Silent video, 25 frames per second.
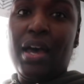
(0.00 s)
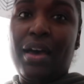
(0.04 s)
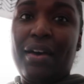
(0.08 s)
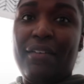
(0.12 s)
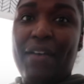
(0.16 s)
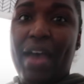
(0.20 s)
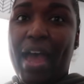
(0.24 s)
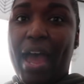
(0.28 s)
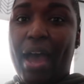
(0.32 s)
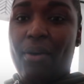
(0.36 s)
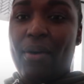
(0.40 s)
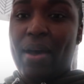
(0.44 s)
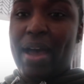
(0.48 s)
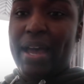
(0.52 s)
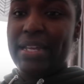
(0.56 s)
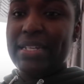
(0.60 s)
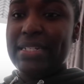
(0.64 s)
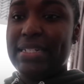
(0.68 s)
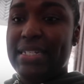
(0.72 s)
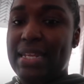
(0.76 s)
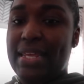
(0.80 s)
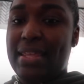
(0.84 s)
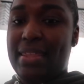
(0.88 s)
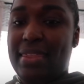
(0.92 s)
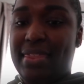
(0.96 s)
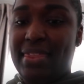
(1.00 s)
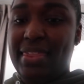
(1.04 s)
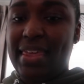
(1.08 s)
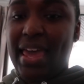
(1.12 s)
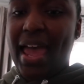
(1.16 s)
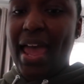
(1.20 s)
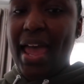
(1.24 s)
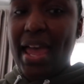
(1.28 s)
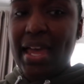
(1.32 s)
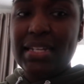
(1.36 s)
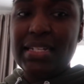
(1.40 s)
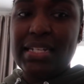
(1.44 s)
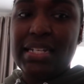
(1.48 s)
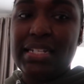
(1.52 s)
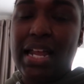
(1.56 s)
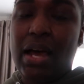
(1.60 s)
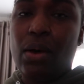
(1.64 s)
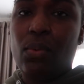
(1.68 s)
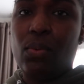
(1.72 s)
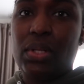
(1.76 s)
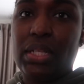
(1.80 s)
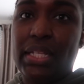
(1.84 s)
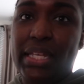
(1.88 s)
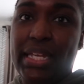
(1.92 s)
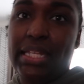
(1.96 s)
of how I did that, and I
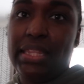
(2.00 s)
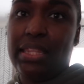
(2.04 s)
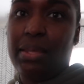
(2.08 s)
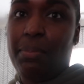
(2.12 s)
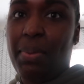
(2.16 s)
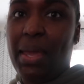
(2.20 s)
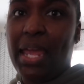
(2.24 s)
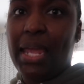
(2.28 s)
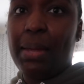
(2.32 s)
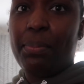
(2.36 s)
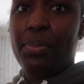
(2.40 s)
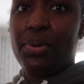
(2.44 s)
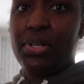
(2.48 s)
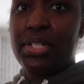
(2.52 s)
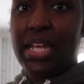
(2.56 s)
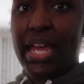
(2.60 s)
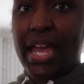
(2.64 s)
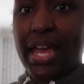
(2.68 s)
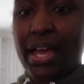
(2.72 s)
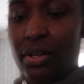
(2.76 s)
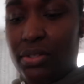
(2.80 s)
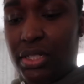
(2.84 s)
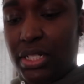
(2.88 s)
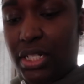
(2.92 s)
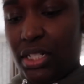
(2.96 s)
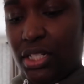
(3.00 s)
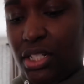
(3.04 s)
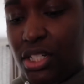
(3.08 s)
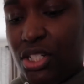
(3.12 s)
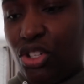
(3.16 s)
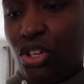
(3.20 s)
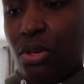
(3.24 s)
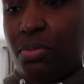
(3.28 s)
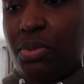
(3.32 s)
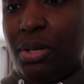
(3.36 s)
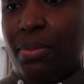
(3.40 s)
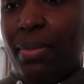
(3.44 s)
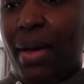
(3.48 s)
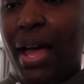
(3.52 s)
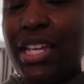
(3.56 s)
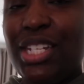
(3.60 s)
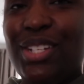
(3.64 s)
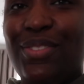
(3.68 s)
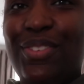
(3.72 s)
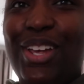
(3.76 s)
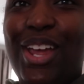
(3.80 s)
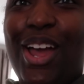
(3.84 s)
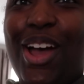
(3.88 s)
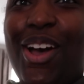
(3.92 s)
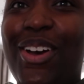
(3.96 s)
will link the paper down in the description box
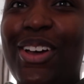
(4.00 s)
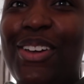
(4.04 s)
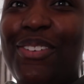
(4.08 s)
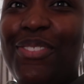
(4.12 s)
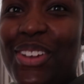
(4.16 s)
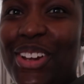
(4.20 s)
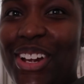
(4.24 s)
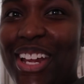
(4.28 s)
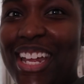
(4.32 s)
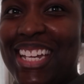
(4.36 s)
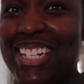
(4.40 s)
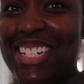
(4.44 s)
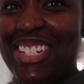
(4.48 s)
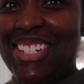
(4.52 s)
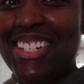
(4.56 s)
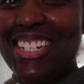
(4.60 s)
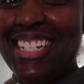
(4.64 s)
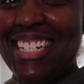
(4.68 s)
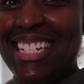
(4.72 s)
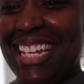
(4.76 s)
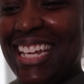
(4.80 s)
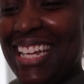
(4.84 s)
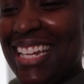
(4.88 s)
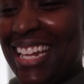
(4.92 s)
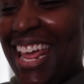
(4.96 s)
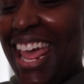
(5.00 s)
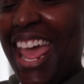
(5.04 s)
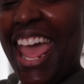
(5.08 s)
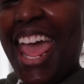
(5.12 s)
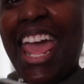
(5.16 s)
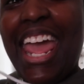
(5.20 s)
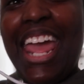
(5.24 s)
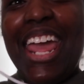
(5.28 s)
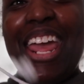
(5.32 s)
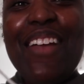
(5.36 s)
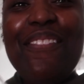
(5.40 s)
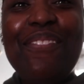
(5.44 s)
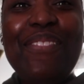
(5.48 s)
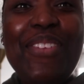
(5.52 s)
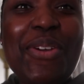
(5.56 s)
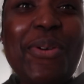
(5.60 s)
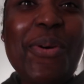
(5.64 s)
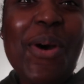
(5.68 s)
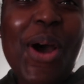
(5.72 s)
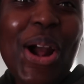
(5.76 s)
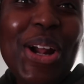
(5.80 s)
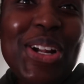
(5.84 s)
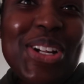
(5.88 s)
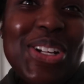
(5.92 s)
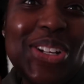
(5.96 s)
for y'all if you're interested. If you
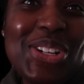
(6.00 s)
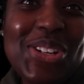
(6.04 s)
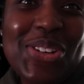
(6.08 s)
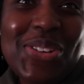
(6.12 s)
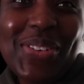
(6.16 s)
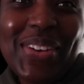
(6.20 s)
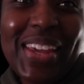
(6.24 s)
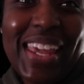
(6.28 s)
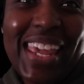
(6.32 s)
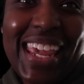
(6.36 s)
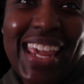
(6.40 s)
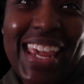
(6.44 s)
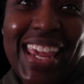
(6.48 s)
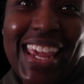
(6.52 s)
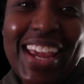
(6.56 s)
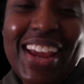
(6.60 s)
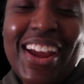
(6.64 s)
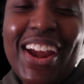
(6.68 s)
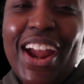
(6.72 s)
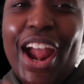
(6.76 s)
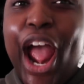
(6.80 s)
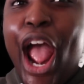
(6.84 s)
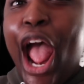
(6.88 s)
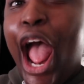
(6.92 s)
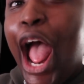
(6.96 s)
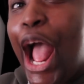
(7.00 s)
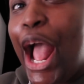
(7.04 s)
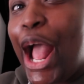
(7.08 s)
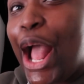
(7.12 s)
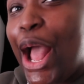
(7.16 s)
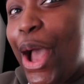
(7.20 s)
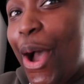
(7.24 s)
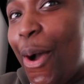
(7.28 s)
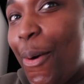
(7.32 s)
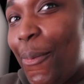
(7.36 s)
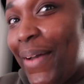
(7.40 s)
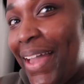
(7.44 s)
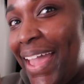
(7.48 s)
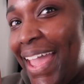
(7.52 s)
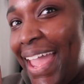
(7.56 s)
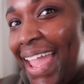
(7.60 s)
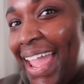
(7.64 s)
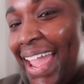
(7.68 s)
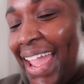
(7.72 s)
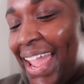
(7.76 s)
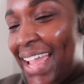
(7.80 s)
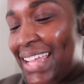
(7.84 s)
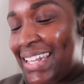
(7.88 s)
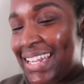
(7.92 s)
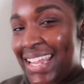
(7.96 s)
are new here, go
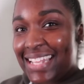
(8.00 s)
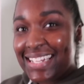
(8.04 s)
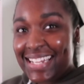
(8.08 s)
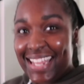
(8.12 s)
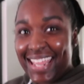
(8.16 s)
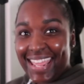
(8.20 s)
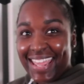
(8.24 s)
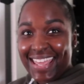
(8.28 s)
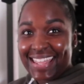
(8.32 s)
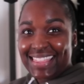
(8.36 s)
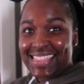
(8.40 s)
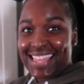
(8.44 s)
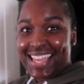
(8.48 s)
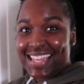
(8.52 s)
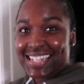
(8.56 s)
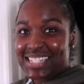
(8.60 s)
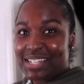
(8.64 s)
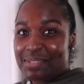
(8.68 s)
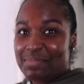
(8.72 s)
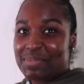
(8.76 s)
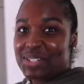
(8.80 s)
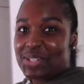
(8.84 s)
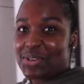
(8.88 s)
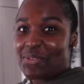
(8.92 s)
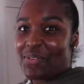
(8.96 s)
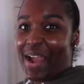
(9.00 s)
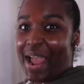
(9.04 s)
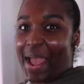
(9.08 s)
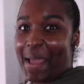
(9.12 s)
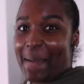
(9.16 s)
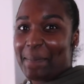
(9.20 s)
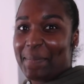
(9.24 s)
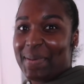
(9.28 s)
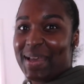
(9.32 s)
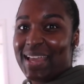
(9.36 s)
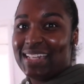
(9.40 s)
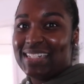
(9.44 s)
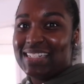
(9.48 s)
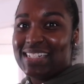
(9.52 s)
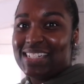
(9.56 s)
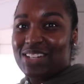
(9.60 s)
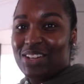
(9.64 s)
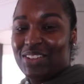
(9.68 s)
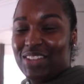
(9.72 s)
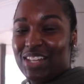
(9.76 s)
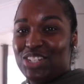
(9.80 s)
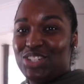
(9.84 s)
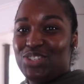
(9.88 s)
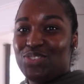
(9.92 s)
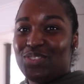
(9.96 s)
ahead and hit that subscribe button so
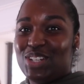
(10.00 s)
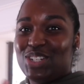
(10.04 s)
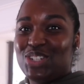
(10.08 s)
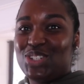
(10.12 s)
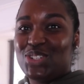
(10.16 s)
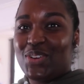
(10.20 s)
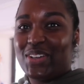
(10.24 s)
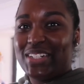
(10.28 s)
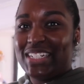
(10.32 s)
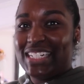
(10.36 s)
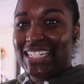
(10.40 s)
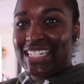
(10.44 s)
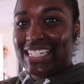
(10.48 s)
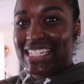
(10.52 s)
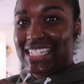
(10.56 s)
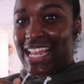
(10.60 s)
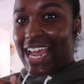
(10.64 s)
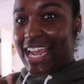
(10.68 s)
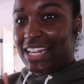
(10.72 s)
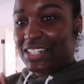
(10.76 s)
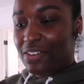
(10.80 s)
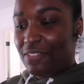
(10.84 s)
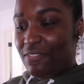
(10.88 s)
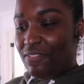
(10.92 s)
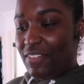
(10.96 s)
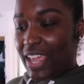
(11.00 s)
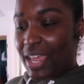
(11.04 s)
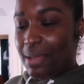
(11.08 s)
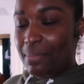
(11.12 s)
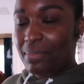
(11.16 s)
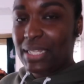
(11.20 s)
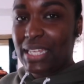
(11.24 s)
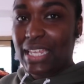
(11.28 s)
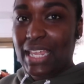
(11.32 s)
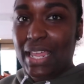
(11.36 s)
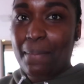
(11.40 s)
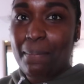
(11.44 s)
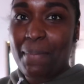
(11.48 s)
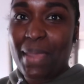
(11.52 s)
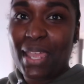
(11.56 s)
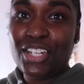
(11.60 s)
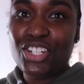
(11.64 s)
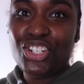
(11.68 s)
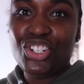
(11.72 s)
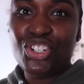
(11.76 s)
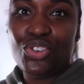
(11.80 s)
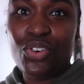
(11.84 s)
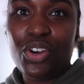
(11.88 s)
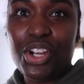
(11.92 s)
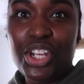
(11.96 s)
that you can join the designer family, and make
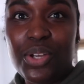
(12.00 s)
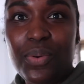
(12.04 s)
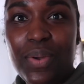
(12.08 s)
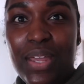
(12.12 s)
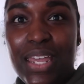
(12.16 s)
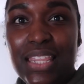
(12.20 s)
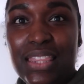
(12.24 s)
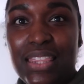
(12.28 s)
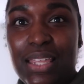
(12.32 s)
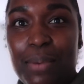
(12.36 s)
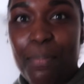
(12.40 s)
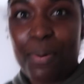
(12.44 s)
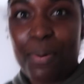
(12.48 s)
sure you hit the